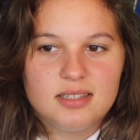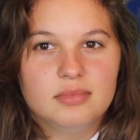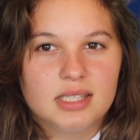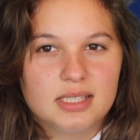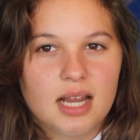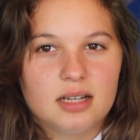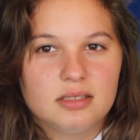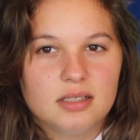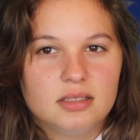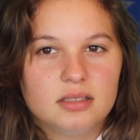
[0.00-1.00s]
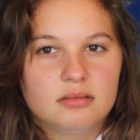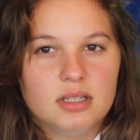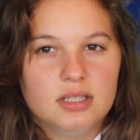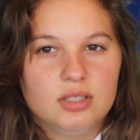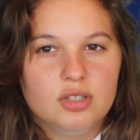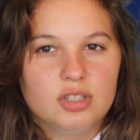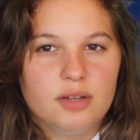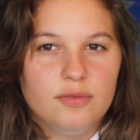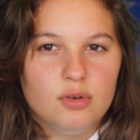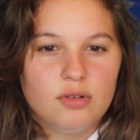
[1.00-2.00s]
The standard is usually
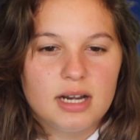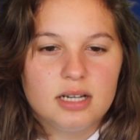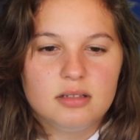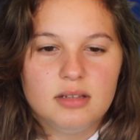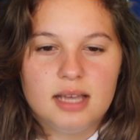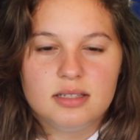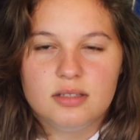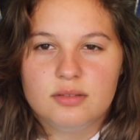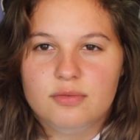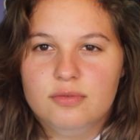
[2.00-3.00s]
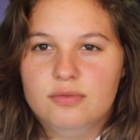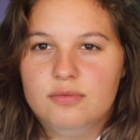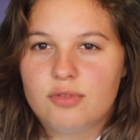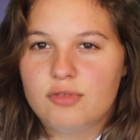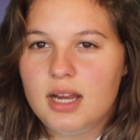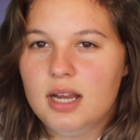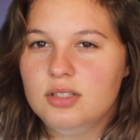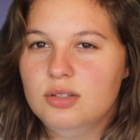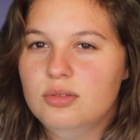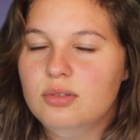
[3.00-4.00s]
4 ASs and 3
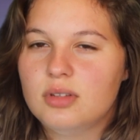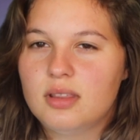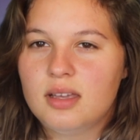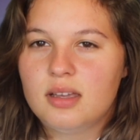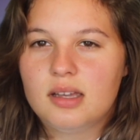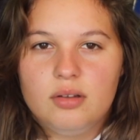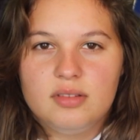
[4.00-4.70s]
A2s, I think.